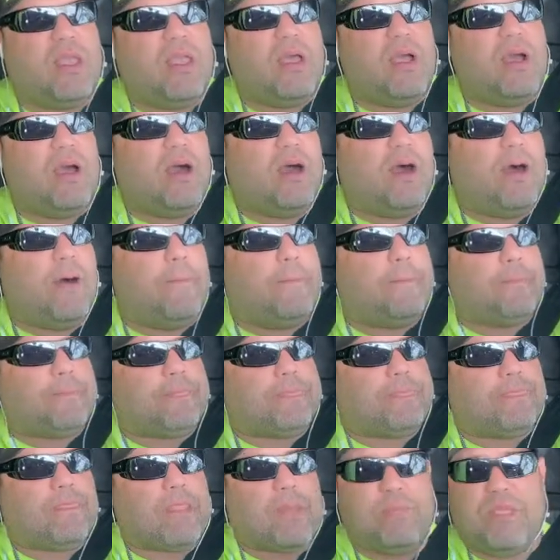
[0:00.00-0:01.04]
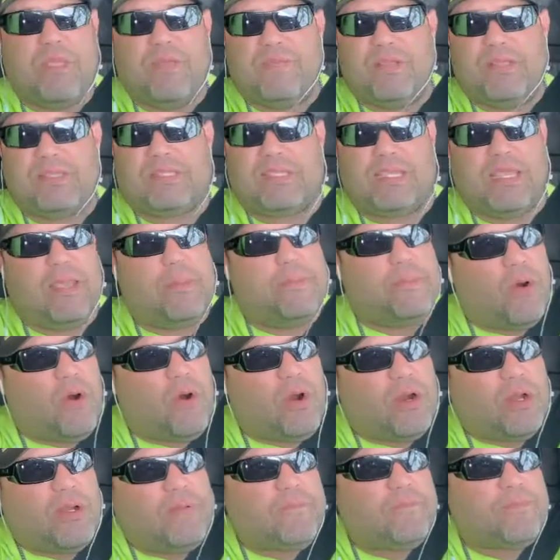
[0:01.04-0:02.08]
PVC
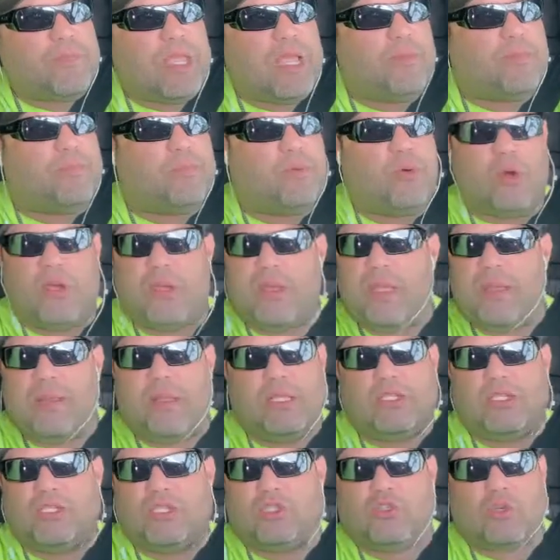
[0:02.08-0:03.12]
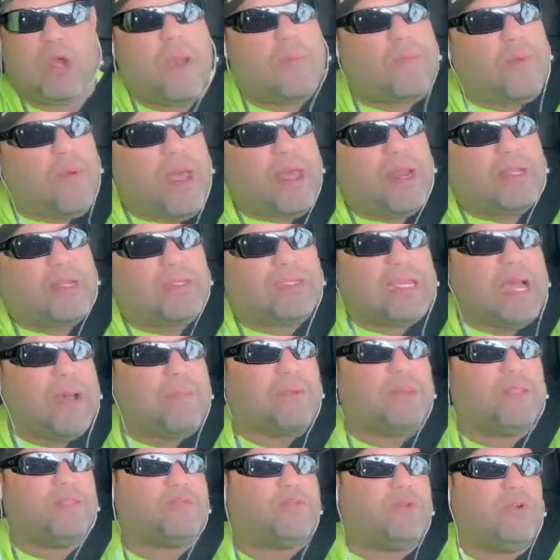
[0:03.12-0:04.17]
board and just drop it right on top
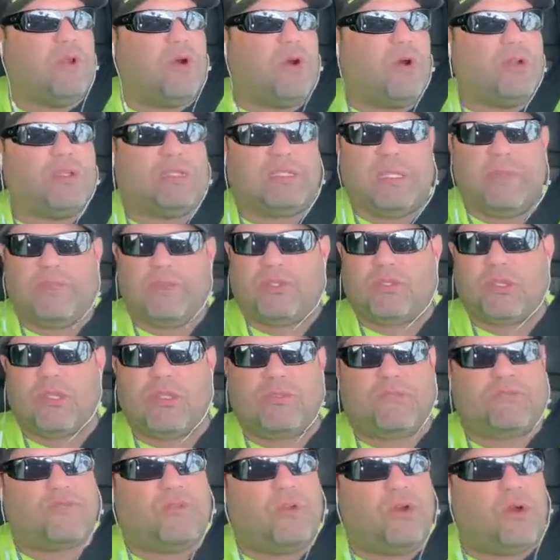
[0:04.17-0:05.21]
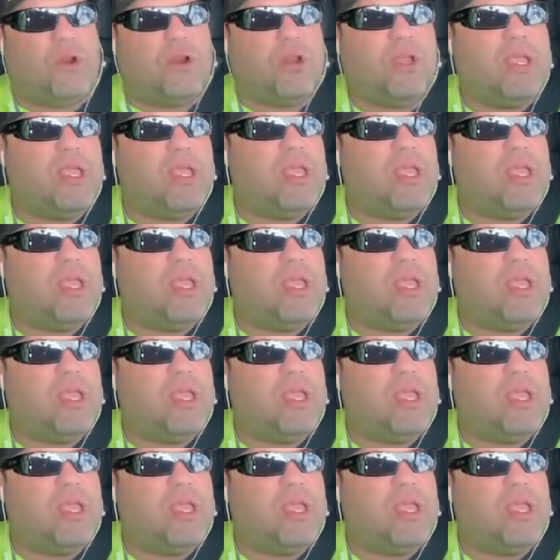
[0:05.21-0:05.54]
of this floor, zip it to this floor,